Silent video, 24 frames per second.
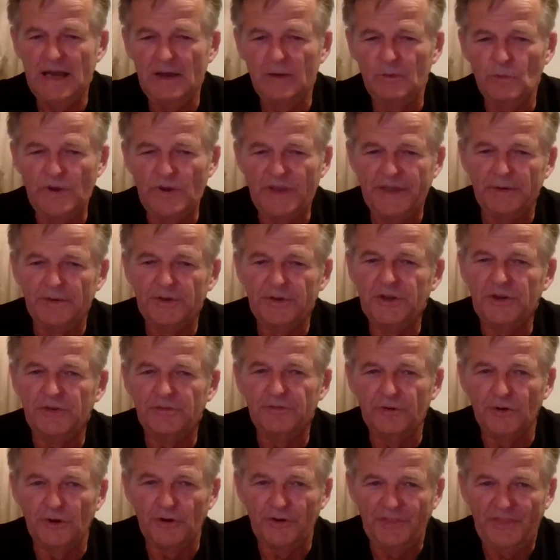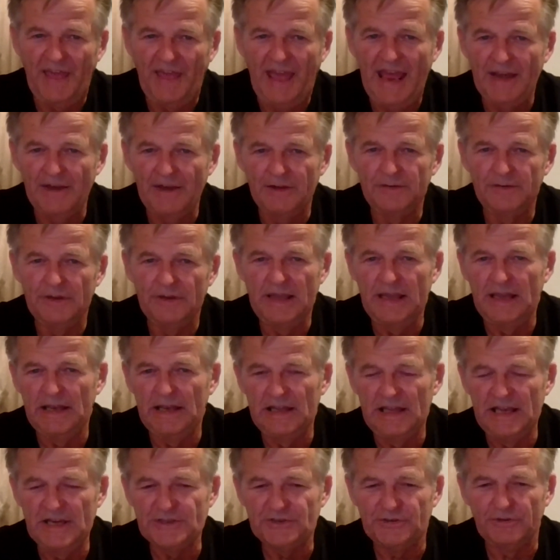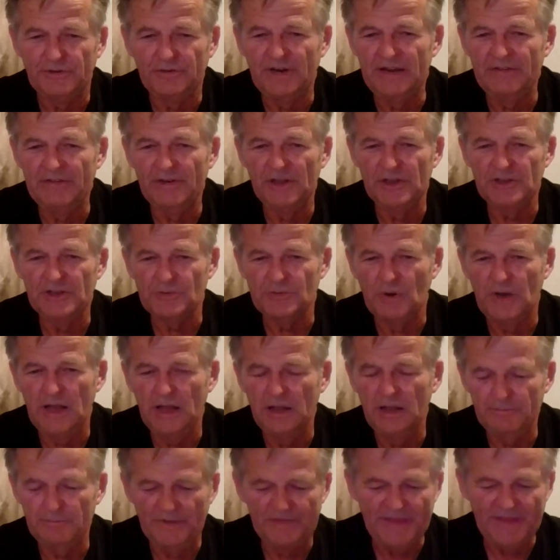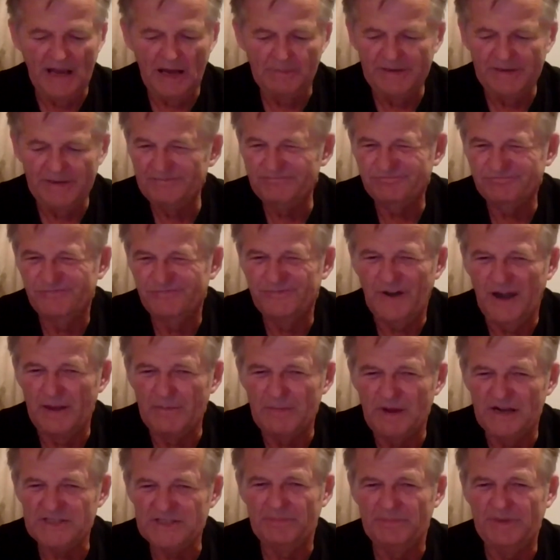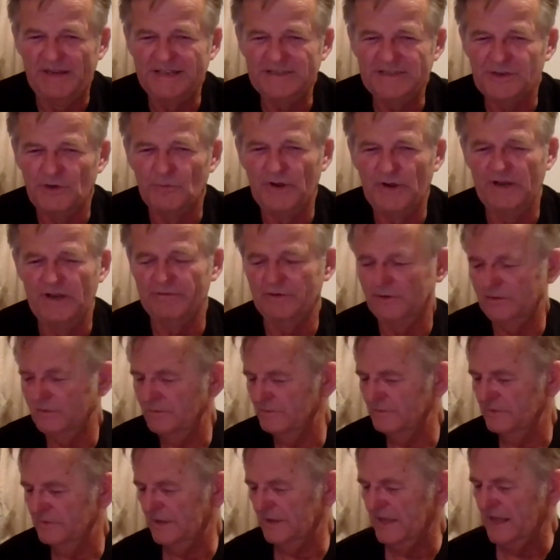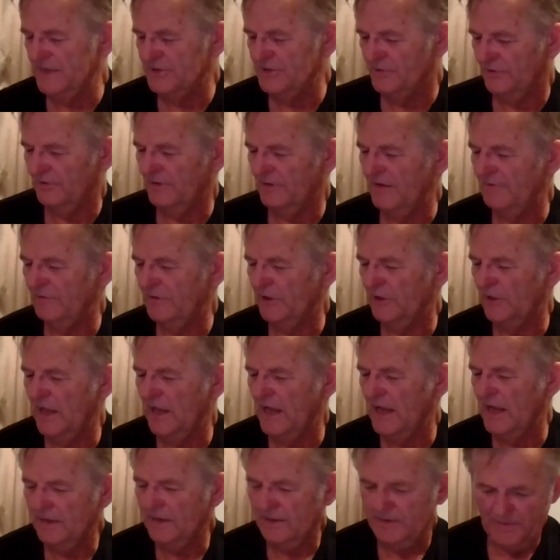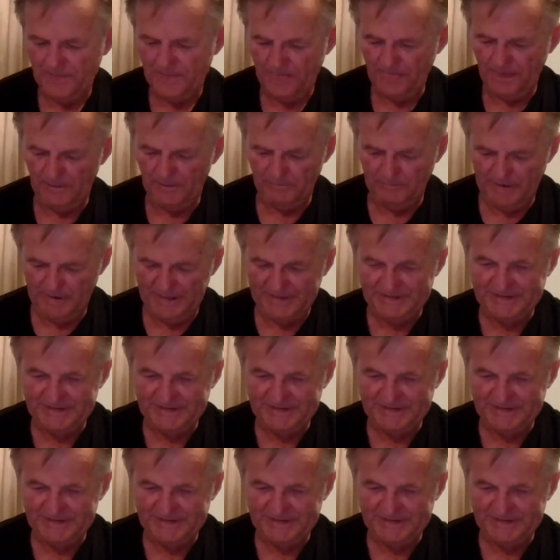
we can convert that and laser engrave it as well. But that'll be $5 a piece or whatever laser engraving you'd like. But,